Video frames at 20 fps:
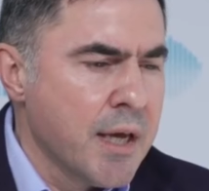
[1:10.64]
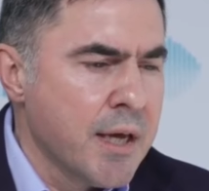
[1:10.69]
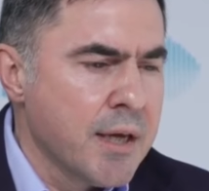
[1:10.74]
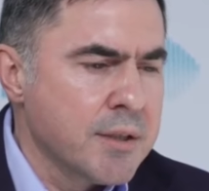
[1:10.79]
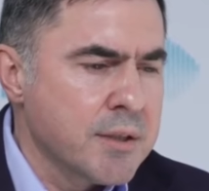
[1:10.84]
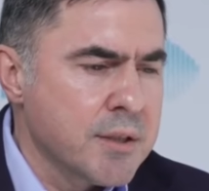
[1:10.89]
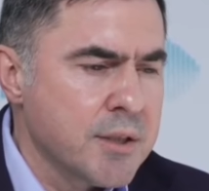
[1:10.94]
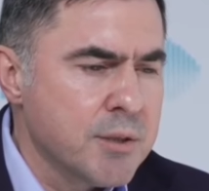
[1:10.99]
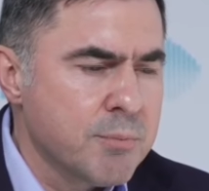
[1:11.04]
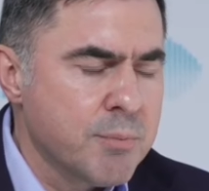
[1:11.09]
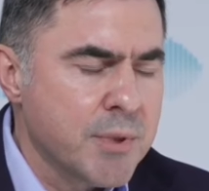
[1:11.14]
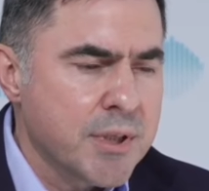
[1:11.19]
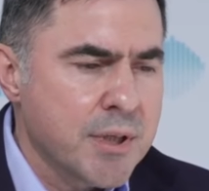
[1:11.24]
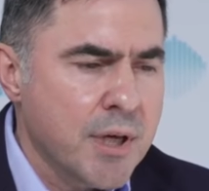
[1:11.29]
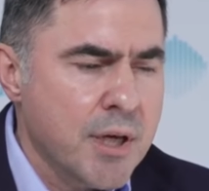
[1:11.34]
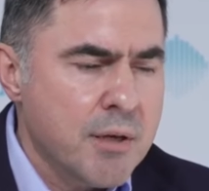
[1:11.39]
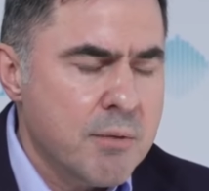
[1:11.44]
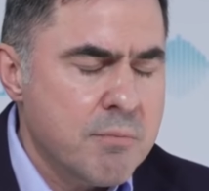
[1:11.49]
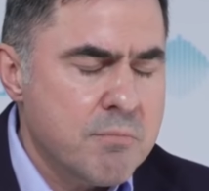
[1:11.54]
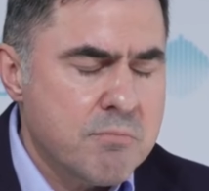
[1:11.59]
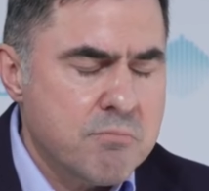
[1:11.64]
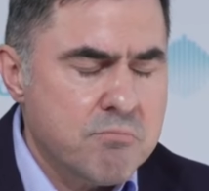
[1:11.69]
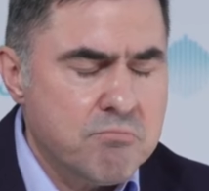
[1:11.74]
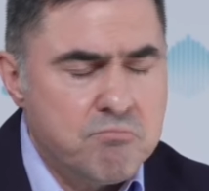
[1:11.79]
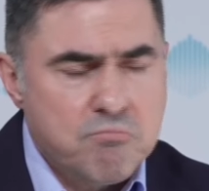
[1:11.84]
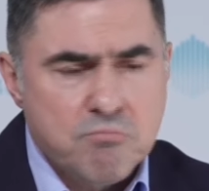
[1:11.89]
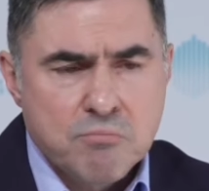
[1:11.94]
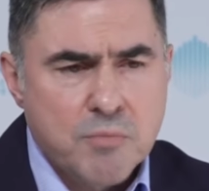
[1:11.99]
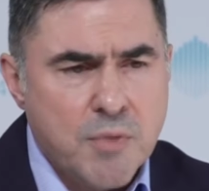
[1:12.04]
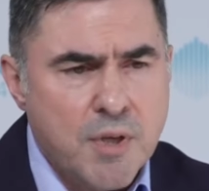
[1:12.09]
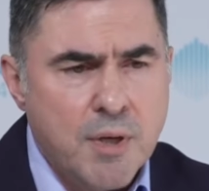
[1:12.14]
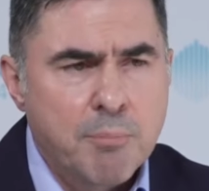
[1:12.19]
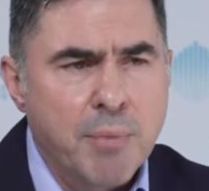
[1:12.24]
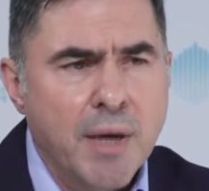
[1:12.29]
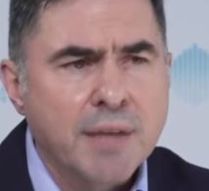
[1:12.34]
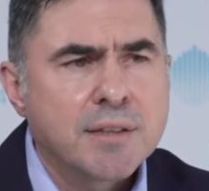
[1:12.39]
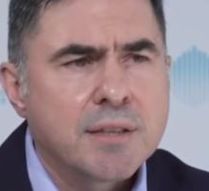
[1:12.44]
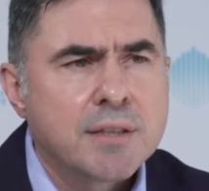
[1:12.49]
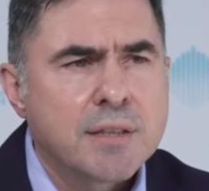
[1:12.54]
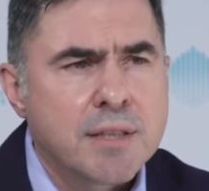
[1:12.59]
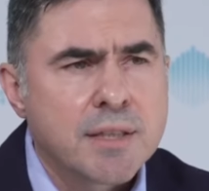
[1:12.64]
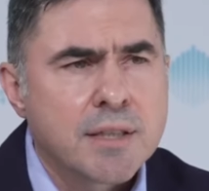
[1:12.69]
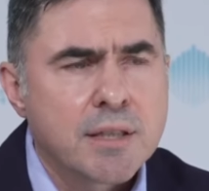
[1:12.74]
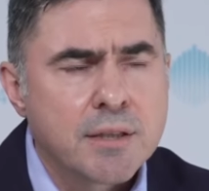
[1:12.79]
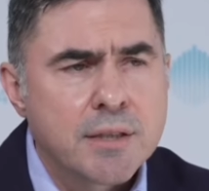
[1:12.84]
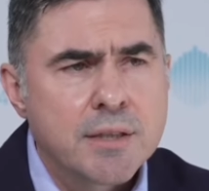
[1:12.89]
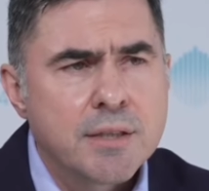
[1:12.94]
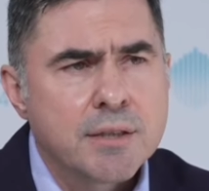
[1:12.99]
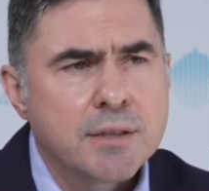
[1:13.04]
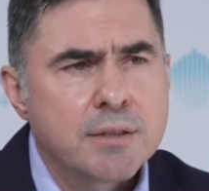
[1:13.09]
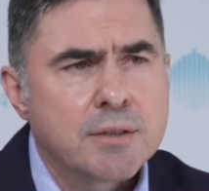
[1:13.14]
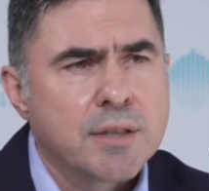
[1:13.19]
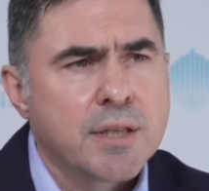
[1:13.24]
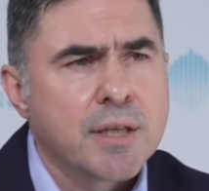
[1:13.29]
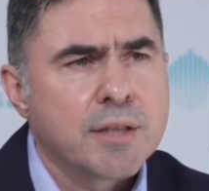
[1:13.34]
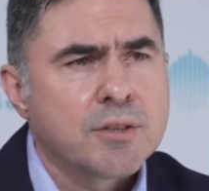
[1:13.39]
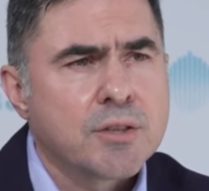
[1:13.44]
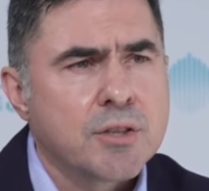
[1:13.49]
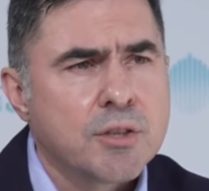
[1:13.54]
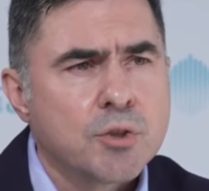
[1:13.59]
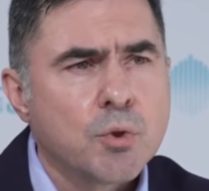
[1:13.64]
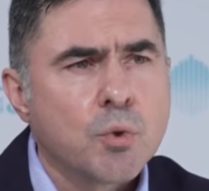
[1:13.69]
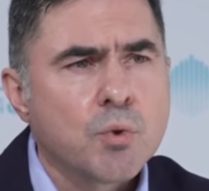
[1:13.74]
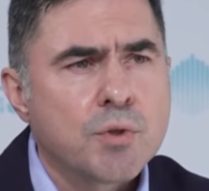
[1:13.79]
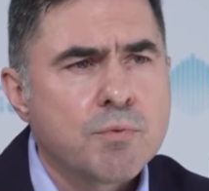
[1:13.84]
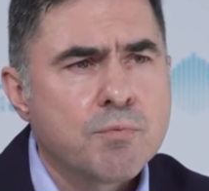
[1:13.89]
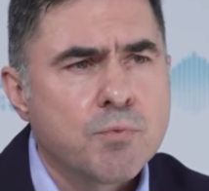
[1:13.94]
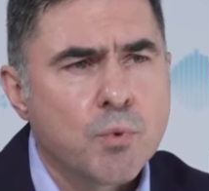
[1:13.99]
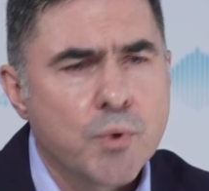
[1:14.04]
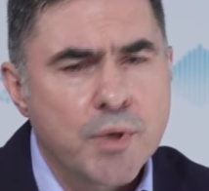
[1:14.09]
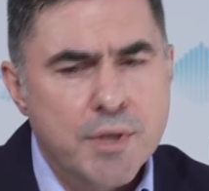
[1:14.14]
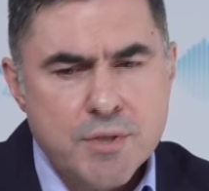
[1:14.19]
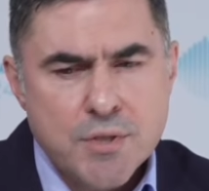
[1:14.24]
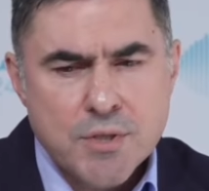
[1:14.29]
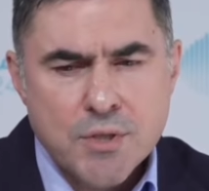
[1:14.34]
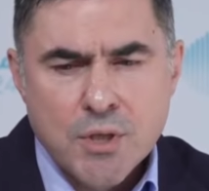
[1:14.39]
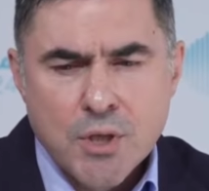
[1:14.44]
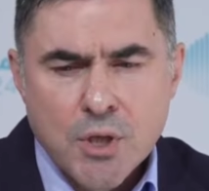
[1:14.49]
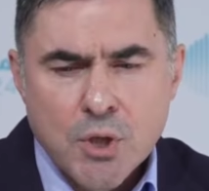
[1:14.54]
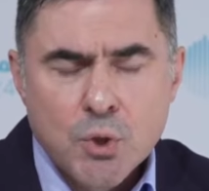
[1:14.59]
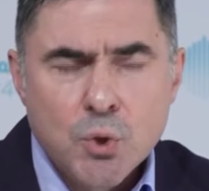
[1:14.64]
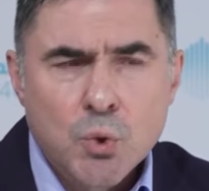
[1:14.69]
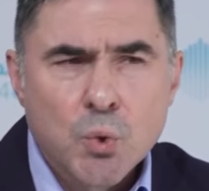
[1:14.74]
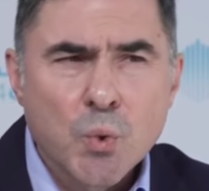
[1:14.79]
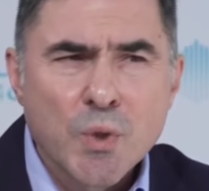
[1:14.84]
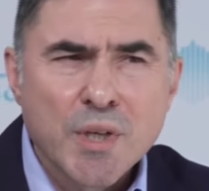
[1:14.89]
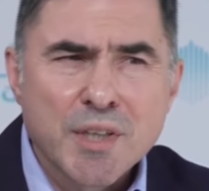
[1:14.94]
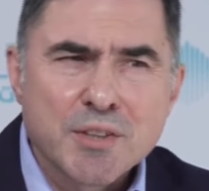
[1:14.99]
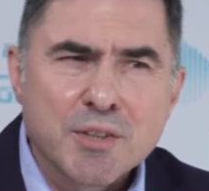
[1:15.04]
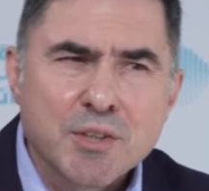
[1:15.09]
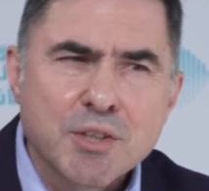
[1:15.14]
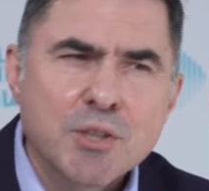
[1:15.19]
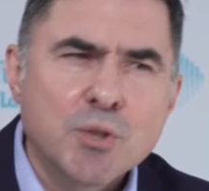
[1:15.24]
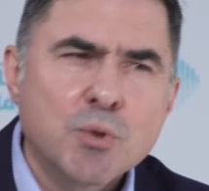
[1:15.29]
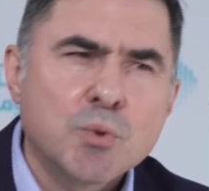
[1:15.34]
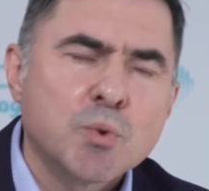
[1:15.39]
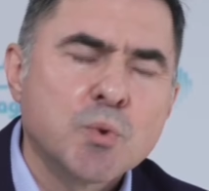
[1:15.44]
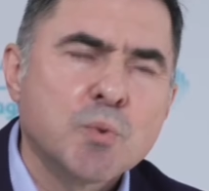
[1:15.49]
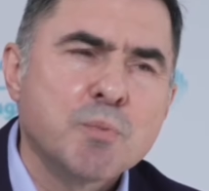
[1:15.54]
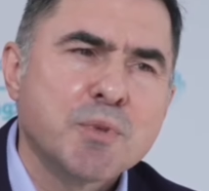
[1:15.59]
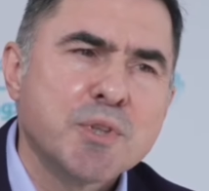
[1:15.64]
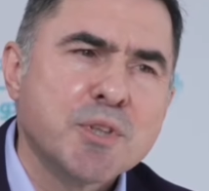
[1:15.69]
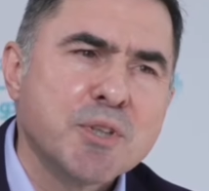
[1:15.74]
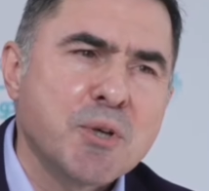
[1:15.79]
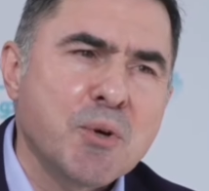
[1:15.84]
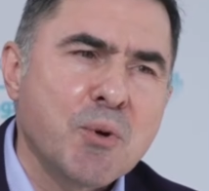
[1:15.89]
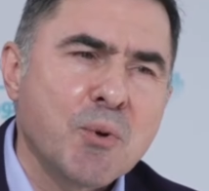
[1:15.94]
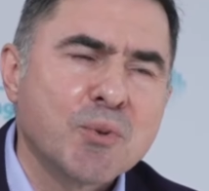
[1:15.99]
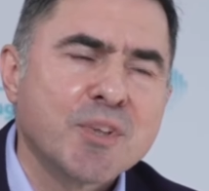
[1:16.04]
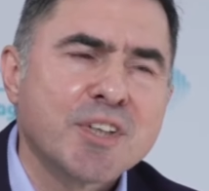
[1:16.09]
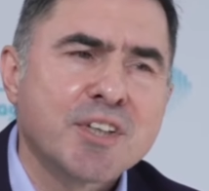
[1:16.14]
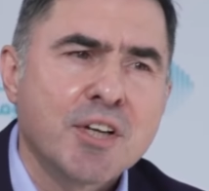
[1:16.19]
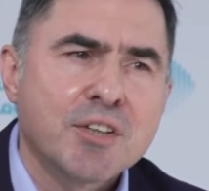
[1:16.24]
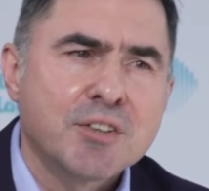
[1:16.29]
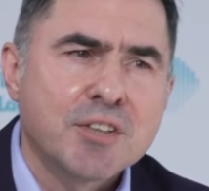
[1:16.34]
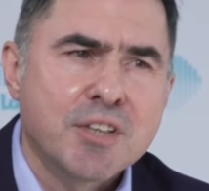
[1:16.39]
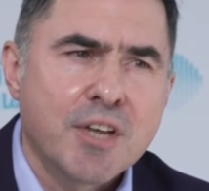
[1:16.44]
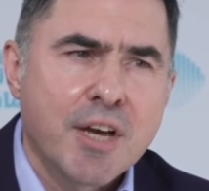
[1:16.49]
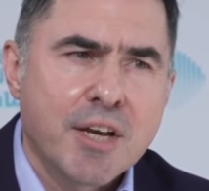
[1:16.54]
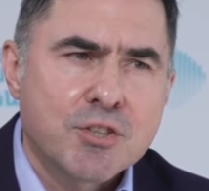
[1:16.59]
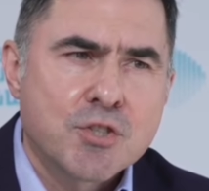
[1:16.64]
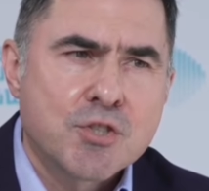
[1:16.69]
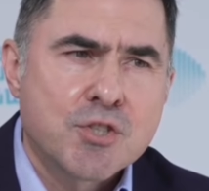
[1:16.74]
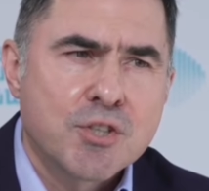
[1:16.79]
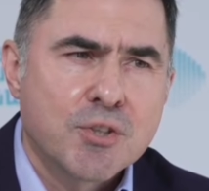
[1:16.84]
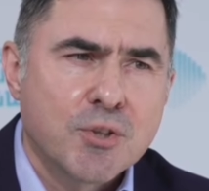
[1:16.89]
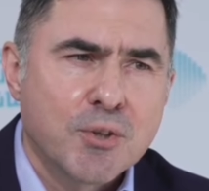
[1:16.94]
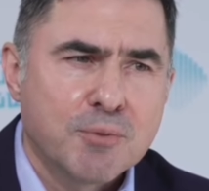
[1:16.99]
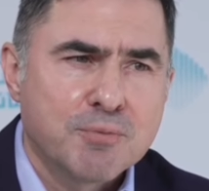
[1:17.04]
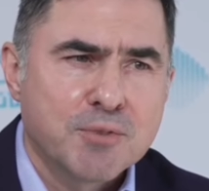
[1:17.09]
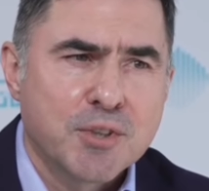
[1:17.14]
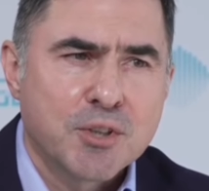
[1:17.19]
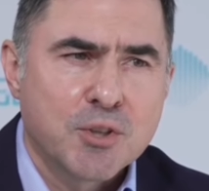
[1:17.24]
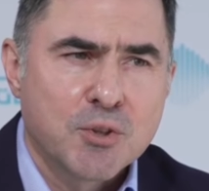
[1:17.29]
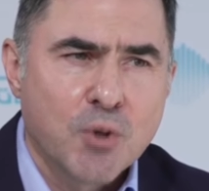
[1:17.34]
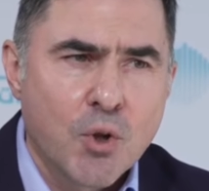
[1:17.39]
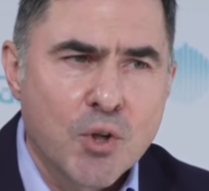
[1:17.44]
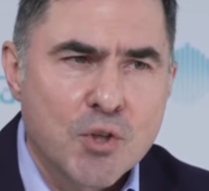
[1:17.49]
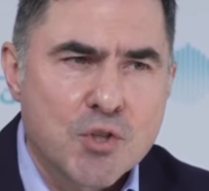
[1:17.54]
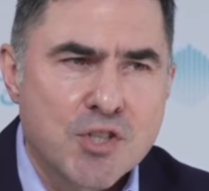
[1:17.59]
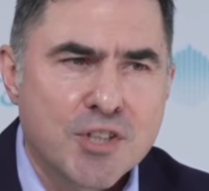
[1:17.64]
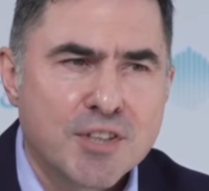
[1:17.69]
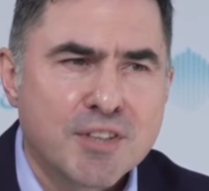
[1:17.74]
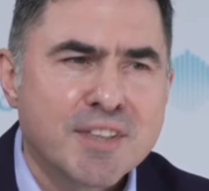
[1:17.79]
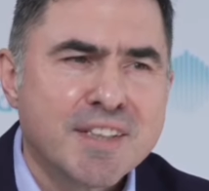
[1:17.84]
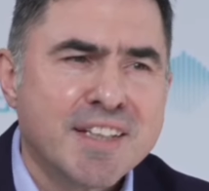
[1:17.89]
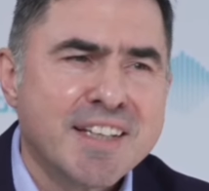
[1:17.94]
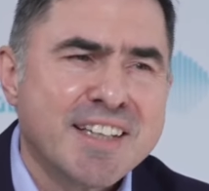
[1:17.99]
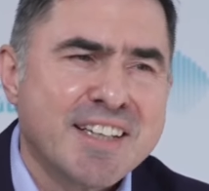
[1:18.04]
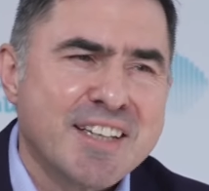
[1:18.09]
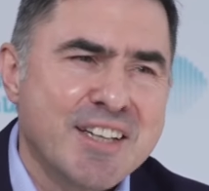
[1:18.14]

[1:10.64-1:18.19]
And it became abundantly clear that in order for us to continue to be on the cutting edge of technology